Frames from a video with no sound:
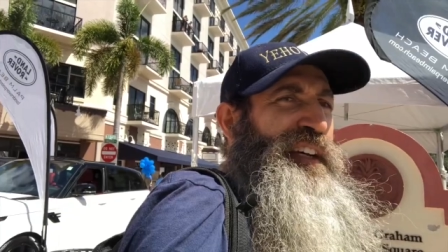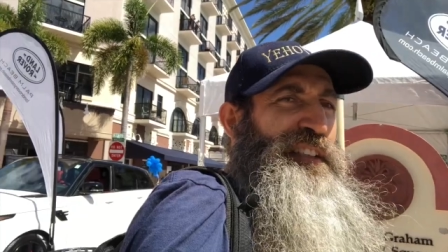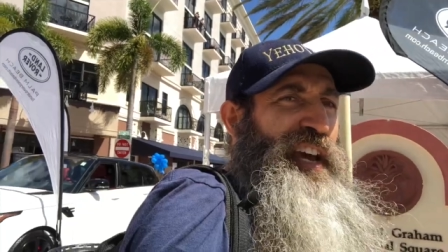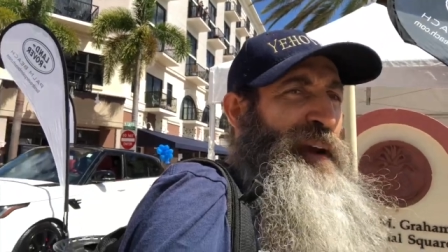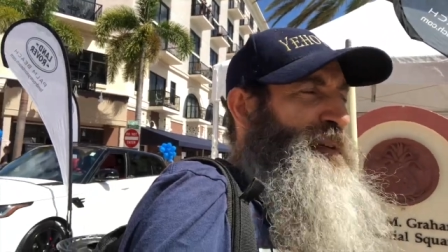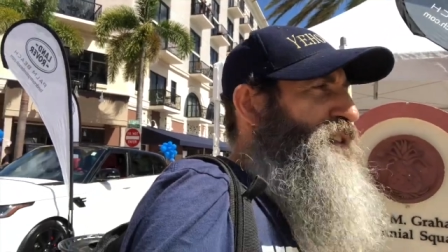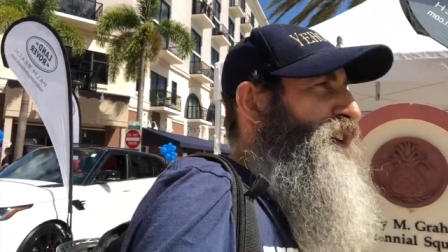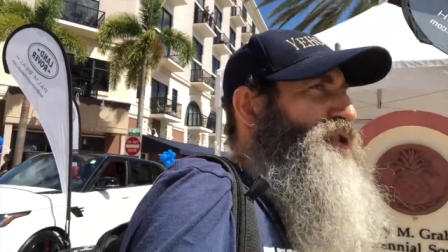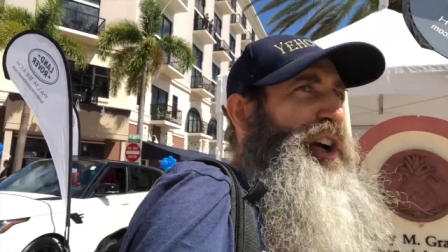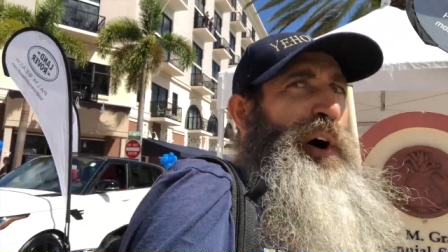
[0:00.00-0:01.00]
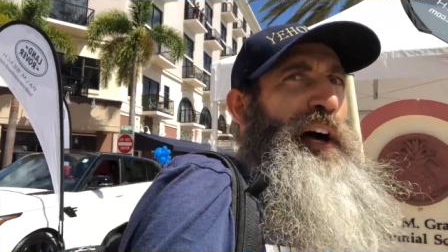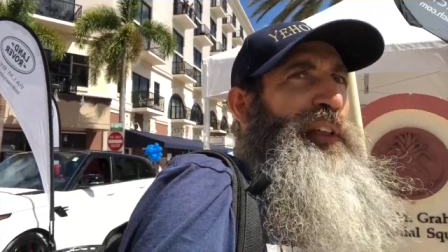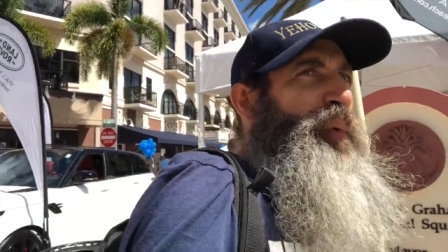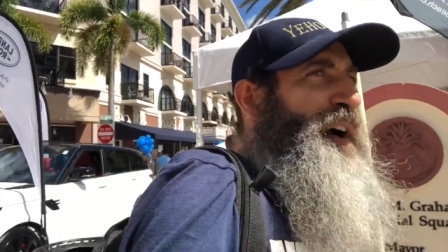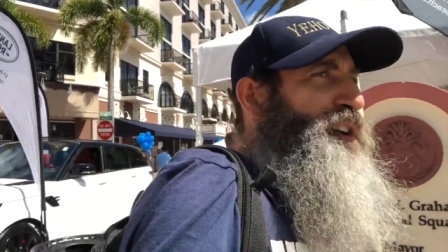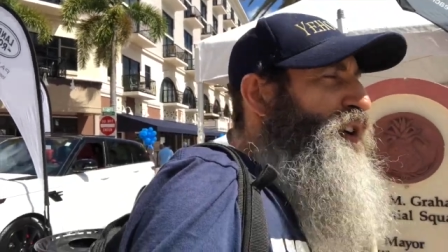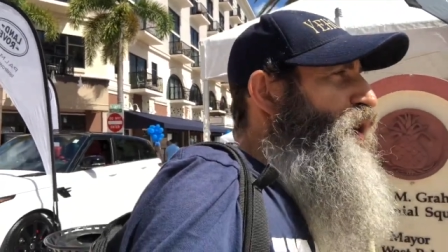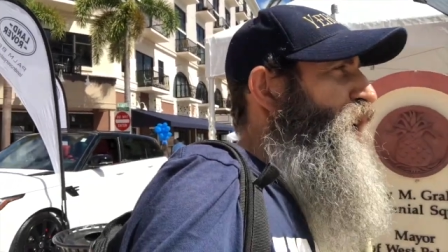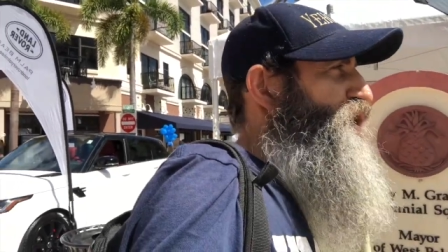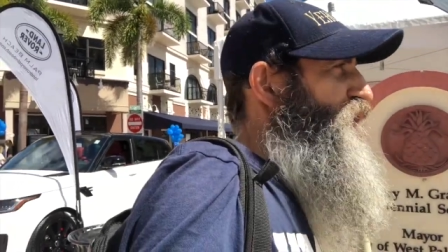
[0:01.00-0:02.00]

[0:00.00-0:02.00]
His name is Yeshua, the one you call